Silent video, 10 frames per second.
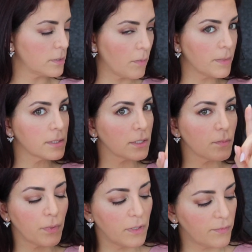Don't be such
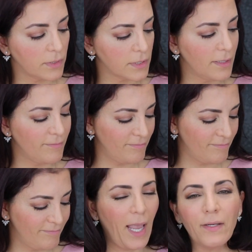a pervert.
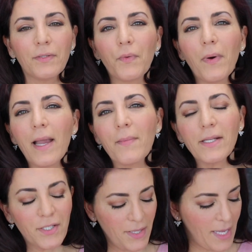I don't know why I
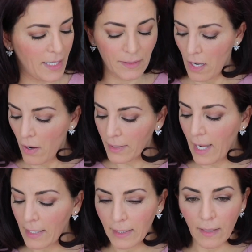mentioned that.
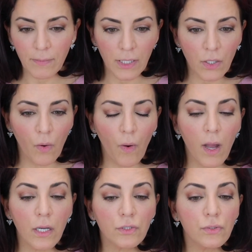Okay, let me go
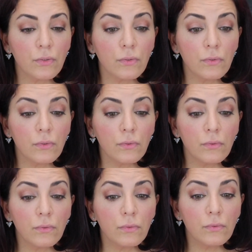on
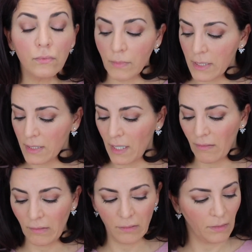to
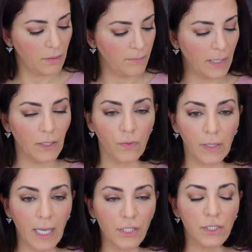mascara. Oh, my
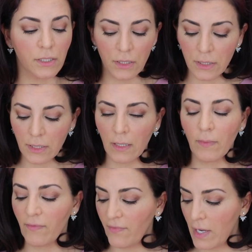lower lashes. This is going
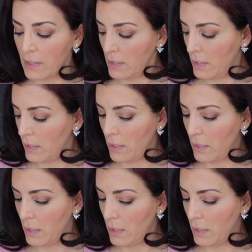to be fun.